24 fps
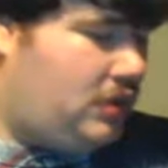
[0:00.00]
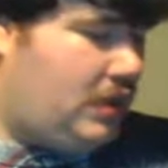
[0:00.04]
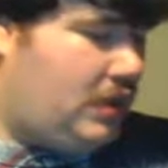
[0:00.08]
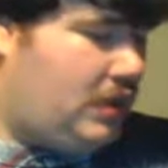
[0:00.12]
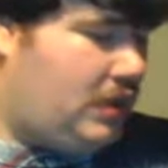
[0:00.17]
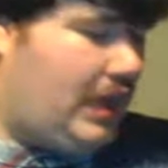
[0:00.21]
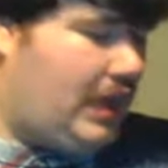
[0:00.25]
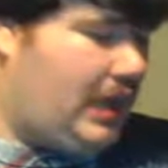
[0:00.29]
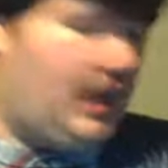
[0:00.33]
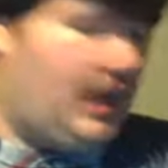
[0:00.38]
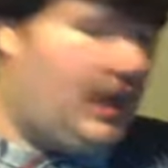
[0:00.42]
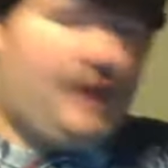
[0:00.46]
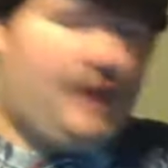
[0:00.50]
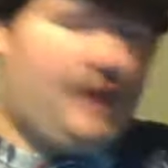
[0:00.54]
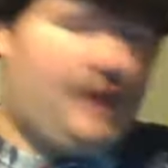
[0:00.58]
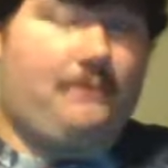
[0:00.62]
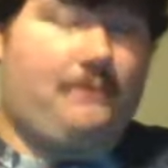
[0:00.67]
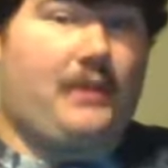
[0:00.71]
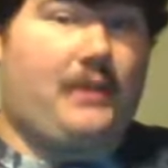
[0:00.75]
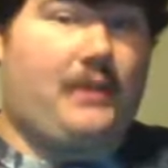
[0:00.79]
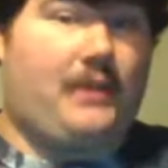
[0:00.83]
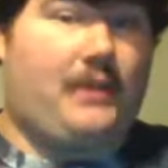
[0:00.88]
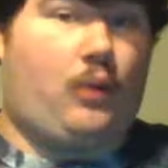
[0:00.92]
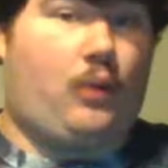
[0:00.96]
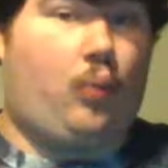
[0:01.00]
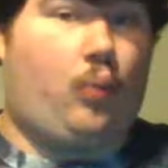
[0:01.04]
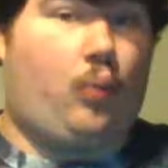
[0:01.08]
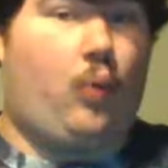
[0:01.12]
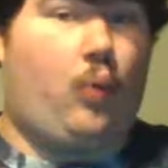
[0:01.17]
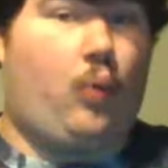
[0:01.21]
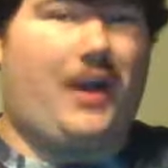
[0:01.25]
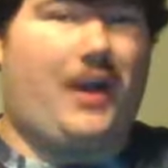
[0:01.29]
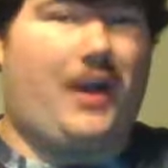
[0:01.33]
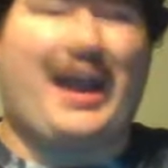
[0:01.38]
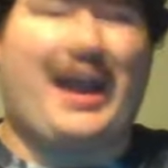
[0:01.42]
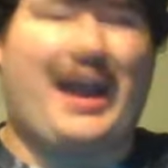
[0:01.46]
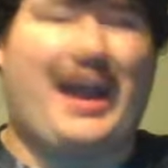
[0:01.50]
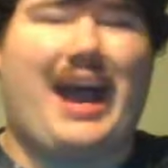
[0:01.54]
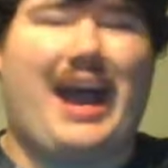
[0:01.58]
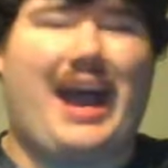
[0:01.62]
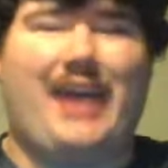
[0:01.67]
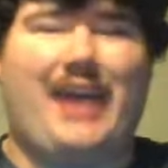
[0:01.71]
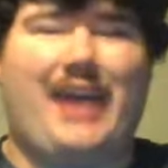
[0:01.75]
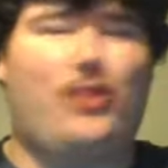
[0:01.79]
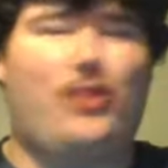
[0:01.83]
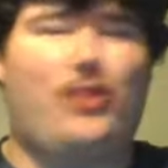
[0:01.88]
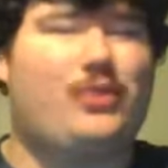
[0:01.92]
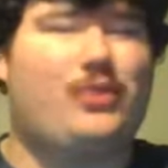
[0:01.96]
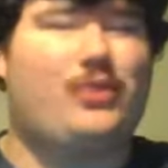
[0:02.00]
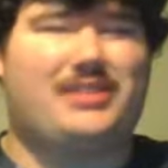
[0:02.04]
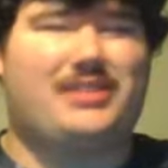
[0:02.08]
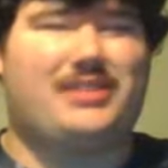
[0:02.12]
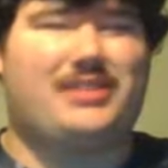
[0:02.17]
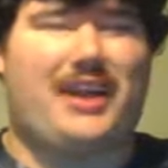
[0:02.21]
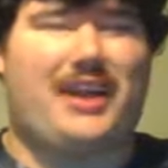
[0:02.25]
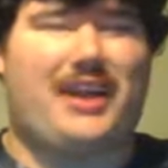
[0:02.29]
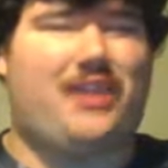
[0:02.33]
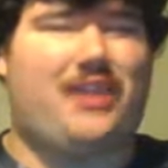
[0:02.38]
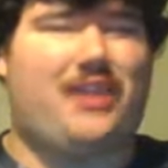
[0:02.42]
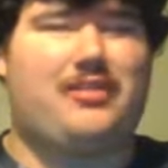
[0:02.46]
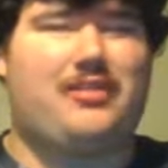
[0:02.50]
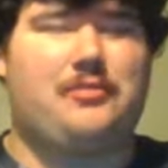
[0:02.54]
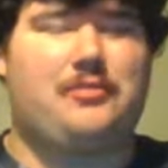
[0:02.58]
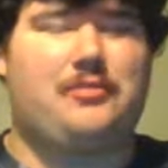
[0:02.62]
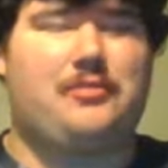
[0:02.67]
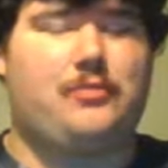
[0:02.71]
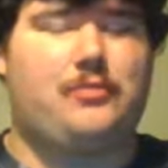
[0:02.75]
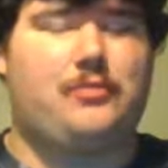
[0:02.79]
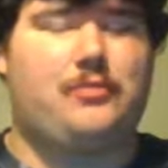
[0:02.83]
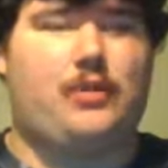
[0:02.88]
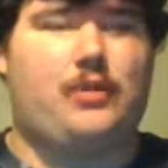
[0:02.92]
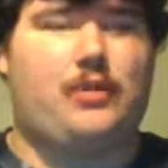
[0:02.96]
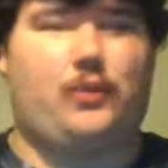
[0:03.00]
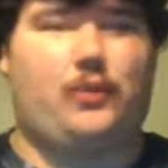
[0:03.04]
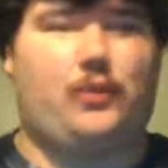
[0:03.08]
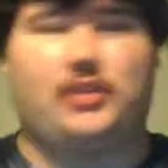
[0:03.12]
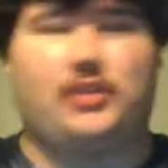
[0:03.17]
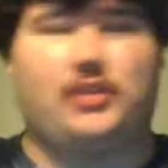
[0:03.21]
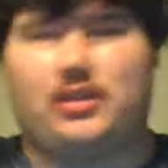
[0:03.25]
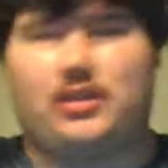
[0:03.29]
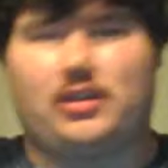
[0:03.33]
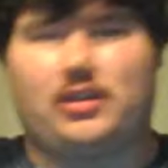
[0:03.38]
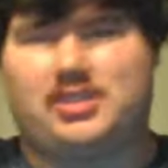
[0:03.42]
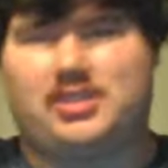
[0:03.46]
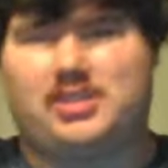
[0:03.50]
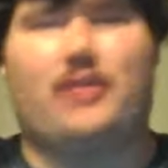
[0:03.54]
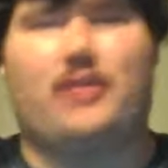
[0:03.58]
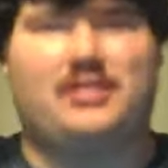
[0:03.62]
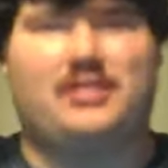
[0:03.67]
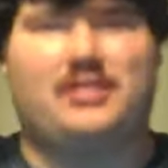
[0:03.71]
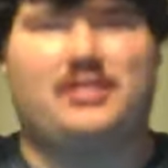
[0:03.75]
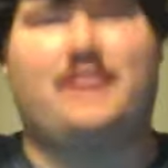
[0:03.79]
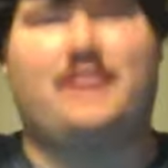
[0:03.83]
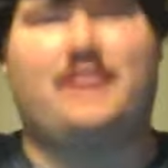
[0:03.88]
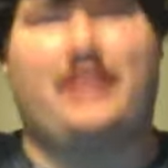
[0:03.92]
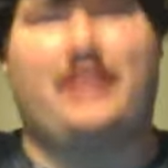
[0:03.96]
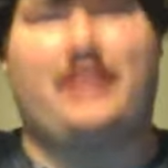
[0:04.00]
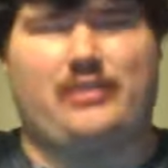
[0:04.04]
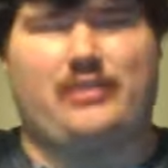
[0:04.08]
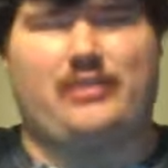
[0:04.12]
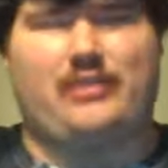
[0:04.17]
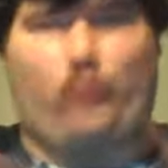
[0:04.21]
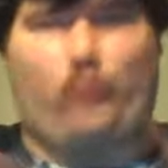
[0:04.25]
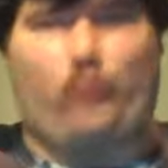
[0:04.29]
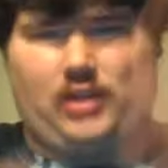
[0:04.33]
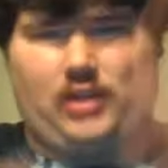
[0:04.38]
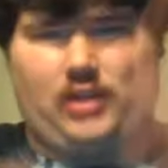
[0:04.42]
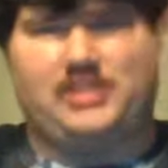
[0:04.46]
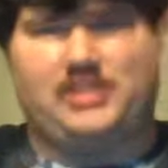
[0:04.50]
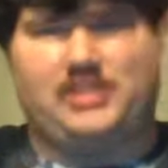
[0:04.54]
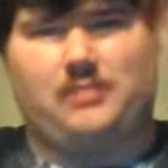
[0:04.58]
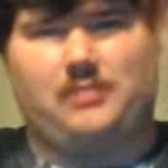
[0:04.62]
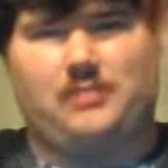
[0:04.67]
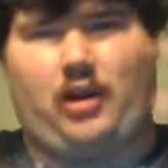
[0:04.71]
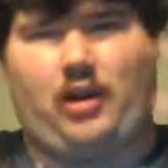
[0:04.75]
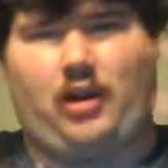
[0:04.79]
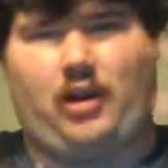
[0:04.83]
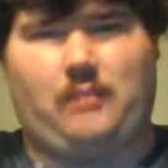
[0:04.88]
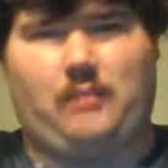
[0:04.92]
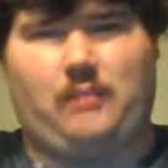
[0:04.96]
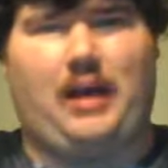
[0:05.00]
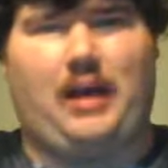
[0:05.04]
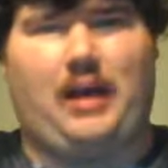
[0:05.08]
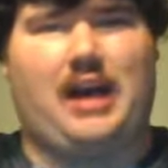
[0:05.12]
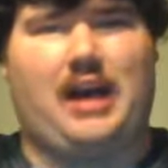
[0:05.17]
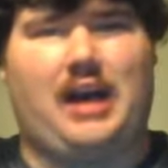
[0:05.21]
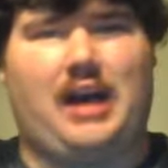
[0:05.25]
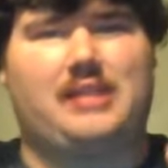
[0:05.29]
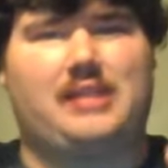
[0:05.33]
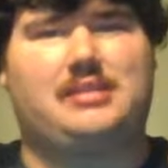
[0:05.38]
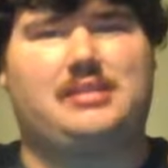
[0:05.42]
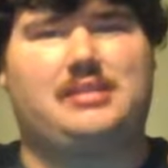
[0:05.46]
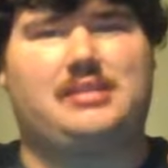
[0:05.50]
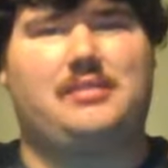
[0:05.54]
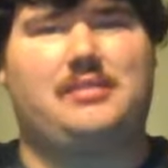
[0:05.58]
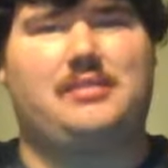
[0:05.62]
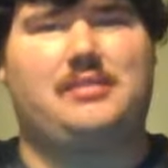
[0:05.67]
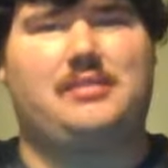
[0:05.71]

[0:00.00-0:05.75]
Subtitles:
a guy who was there was showing stuff out of this one small box,